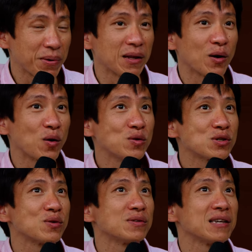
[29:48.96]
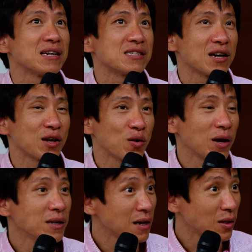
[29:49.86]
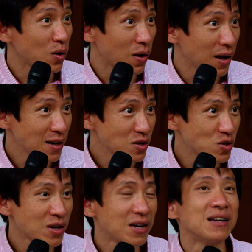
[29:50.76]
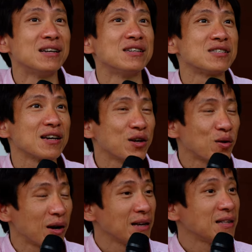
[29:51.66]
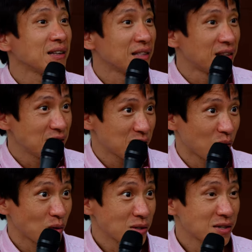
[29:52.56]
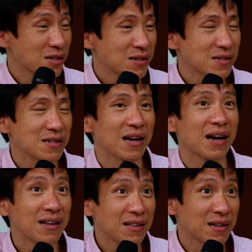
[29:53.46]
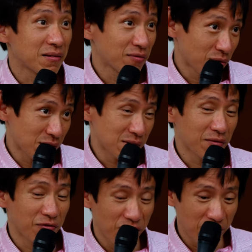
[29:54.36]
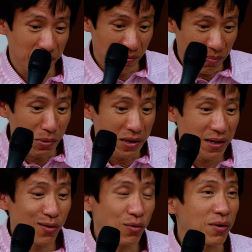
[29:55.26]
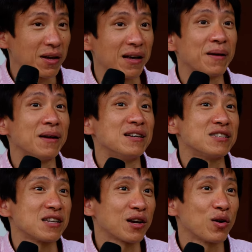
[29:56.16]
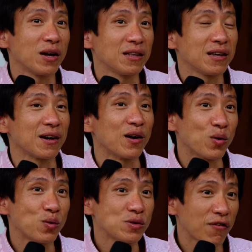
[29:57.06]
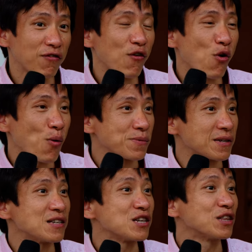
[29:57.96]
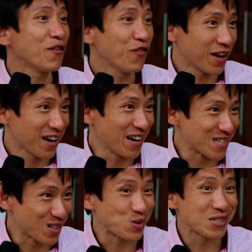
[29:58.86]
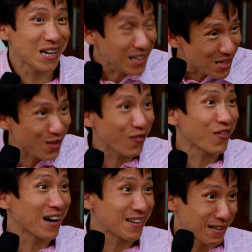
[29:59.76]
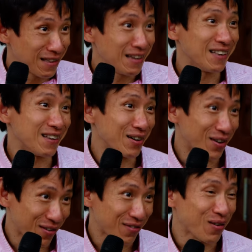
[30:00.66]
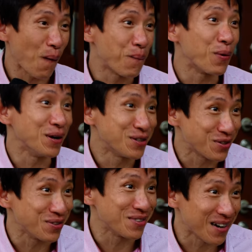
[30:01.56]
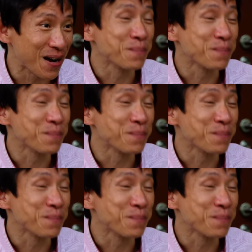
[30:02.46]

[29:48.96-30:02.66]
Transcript: but also they are circulating knowledge, circulating discourses, and of course, materially circulating all the forms and the certificates to satisfy the need of cooperation, right?